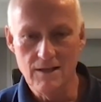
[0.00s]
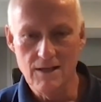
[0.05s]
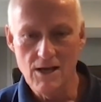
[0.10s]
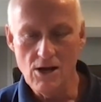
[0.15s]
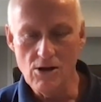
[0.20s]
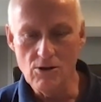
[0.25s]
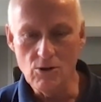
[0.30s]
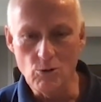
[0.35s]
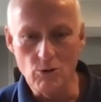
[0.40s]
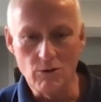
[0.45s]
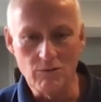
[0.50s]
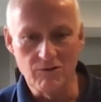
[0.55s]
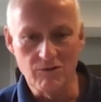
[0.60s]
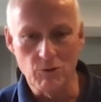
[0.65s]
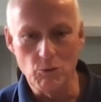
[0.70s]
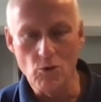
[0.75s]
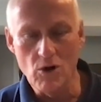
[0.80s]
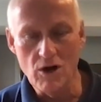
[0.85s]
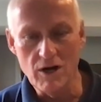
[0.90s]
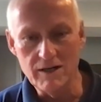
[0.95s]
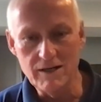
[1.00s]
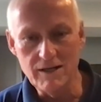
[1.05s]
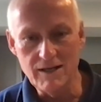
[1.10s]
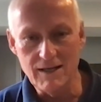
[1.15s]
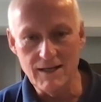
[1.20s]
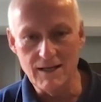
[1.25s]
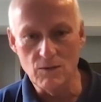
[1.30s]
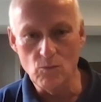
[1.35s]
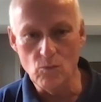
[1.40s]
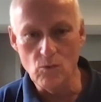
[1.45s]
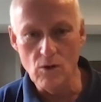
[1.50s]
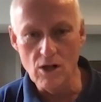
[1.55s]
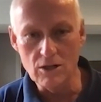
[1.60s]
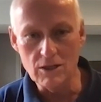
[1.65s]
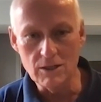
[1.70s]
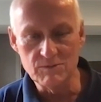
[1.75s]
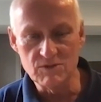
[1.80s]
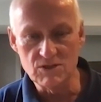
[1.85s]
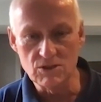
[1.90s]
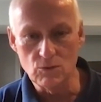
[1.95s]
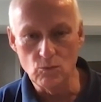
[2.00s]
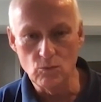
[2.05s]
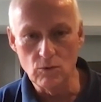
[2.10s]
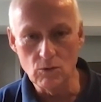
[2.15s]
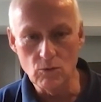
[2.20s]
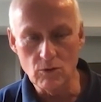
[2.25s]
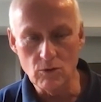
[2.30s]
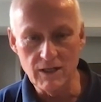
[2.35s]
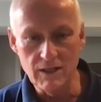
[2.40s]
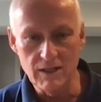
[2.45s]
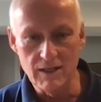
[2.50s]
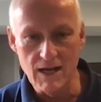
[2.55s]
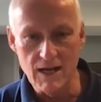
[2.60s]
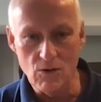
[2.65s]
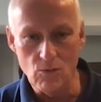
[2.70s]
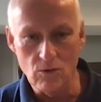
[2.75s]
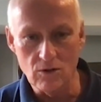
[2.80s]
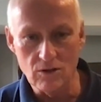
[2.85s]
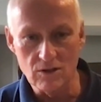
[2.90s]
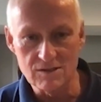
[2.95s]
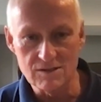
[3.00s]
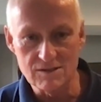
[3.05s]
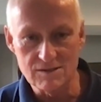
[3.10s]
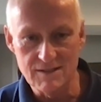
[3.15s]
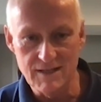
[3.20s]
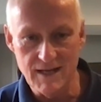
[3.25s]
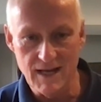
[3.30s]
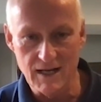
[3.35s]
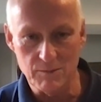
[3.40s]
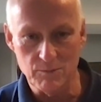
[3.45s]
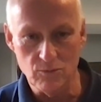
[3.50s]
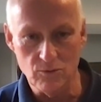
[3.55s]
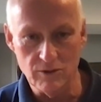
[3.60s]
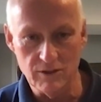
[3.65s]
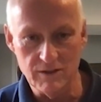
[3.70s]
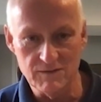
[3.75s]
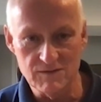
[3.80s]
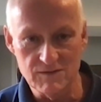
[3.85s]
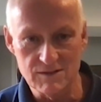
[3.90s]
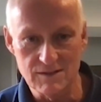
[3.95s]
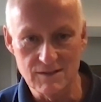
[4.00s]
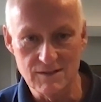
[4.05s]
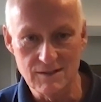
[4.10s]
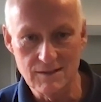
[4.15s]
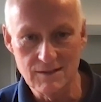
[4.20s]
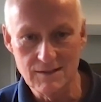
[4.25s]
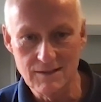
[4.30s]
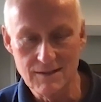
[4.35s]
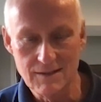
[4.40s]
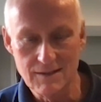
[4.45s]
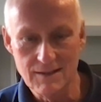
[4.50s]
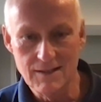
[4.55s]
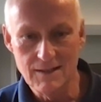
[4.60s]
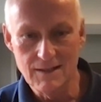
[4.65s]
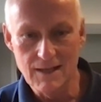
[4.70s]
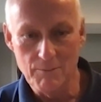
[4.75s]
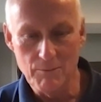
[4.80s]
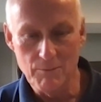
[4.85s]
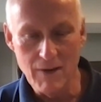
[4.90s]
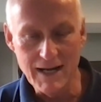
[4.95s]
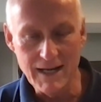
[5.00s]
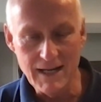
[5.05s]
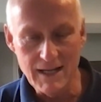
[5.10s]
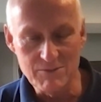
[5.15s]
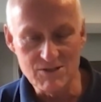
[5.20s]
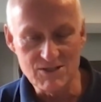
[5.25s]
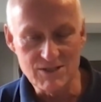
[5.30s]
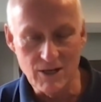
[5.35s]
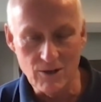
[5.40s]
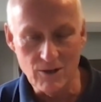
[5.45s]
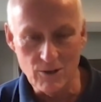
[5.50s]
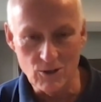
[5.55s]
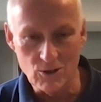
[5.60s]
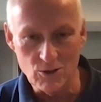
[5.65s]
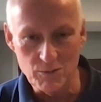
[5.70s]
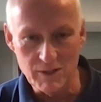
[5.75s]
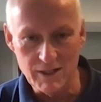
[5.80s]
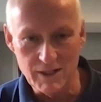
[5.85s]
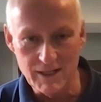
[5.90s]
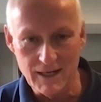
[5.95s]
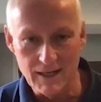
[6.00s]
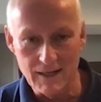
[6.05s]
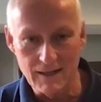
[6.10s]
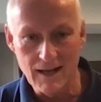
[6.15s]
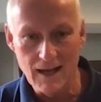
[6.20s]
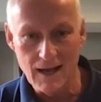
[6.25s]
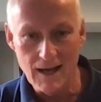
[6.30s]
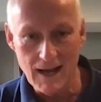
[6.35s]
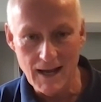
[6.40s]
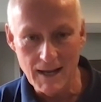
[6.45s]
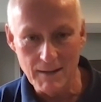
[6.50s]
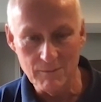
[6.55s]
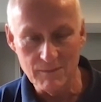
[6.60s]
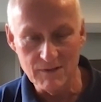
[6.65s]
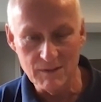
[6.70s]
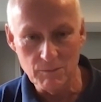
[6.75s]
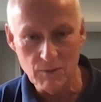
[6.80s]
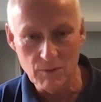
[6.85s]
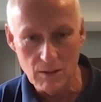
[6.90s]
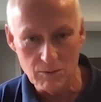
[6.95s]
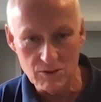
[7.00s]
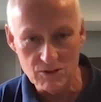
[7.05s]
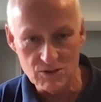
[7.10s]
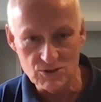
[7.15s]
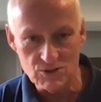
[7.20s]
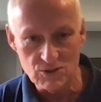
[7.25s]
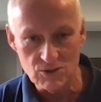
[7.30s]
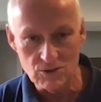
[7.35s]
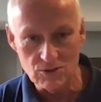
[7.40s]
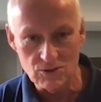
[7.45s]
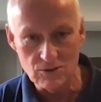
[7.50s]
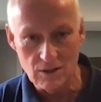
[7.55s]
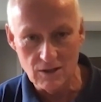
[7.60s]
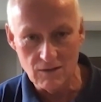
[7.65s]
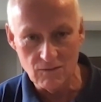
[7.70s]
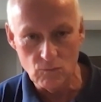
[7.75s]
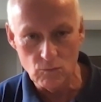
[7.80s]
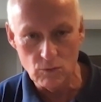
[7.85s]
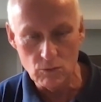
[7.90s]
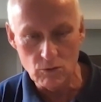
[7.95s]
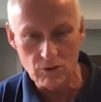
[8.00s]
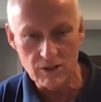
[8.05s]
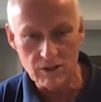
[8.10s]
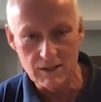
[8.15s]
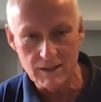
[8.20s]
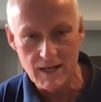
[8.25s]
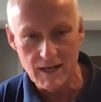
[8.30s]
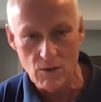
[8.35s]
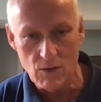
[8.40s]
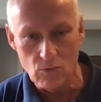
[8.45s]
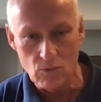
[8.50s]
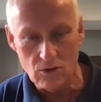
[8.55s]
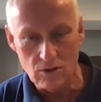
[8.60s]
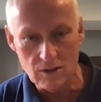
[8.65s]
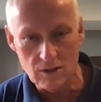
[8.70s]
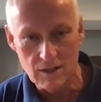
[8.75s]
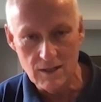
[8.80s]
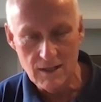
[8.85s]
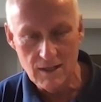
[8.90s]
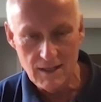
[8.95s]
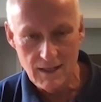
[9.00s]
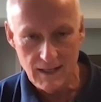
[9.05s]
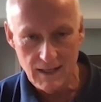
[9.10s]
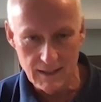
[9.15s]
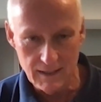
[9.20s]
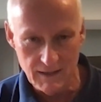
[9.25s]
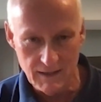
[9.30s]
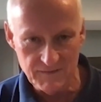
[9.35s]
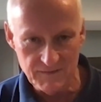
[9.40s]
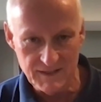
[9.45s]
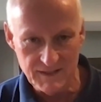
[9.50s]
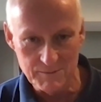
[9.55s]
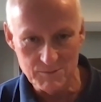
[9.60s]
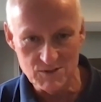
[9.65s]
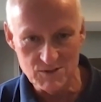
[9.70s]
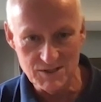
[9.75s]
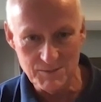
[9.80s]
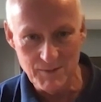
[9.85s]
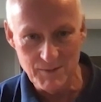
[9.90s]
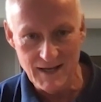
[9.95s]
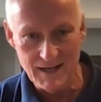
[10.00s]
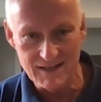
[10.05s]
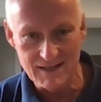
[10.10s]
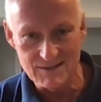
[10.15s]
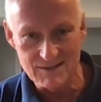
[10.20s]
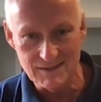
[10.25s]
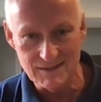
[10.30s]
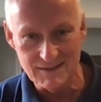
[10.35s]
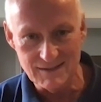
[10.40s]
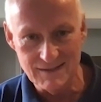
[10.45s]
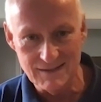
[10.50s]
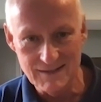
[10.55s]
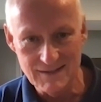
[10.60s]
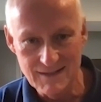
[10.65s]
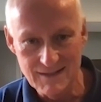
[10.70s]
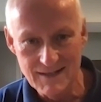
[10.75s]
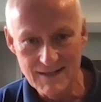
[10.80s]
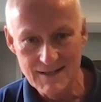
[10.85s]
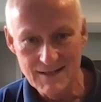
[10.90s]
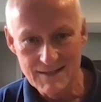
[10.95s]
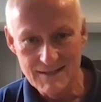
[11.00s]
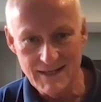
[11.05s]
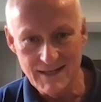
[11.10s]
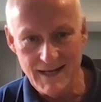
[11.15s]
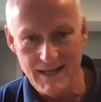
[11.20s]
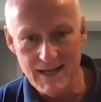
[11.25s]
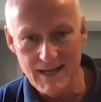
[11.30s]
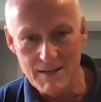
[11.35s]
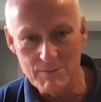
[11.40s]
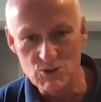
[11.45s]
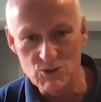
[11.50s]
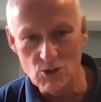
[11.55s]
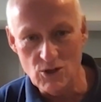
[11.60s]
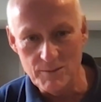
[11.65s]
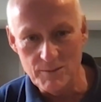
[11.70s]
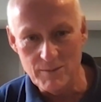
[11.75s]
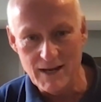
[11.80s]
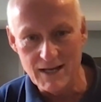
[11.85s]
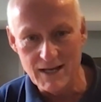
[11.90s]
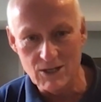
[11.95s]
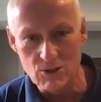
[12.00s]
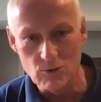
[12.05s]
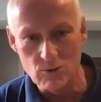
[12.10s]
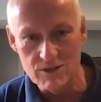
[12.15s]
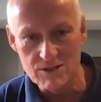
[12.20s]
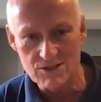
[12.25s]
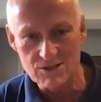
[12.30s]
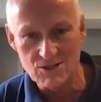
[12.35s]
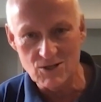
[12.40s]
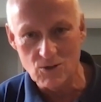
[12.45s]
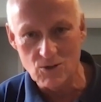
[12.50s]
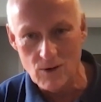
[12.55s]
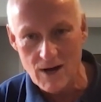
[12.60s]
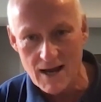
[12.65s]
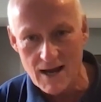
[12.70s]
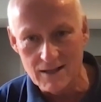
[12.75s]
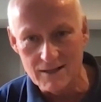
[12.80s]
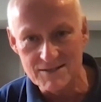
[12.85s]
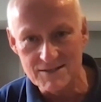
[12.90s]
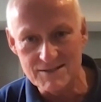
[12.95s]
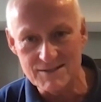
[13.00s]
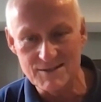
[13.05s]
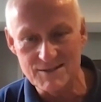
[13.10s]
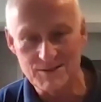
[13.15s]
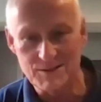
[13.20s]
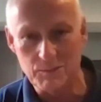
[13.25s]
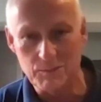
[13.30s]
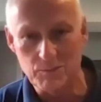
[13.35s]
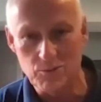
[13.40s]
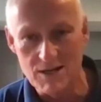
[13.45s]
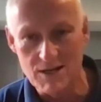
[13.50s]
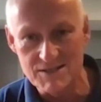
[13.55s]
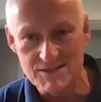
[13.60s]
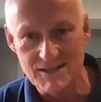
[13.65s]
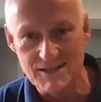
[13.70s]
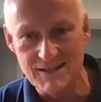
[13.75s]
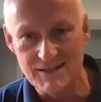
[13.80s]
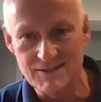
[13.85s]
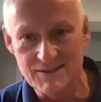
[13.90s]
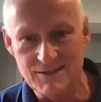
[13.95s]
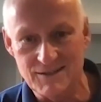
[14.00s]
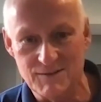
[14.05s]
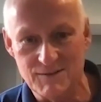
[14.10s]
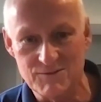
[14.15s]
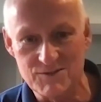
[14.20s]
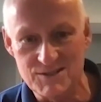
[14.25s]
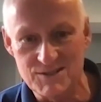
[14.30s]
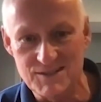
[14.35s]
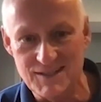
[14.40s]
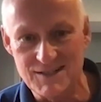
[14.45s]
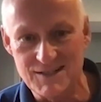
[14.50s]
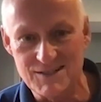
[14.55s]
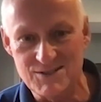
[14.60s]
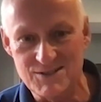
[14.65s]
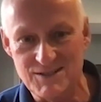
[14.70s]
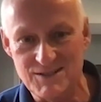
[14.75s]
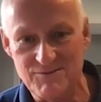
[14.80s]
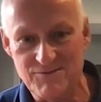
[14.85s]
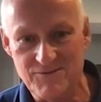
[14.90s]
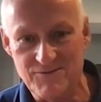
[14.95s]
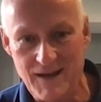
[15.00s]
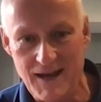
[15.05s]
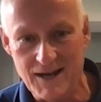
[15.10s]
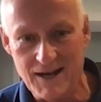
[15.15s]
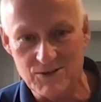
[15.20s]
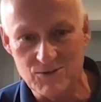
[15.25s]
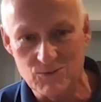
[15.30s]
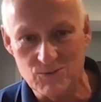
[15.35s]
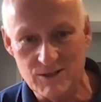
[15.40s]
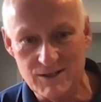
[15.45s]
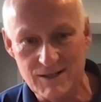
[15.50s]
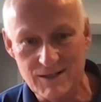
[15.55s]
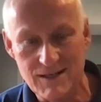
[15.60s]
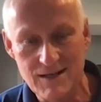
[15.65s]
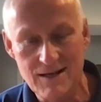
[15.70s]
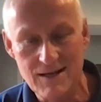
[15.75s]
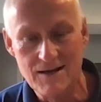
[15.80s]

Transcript: Hello, everyone, and welcome to Woodworking Network's Tech Briefs. My name is Harry Urban, and I'm the publisher of Woodworking Network and FDMC Magazine. Today, I'm joined by Chris Corrales, the president of CNC Factory.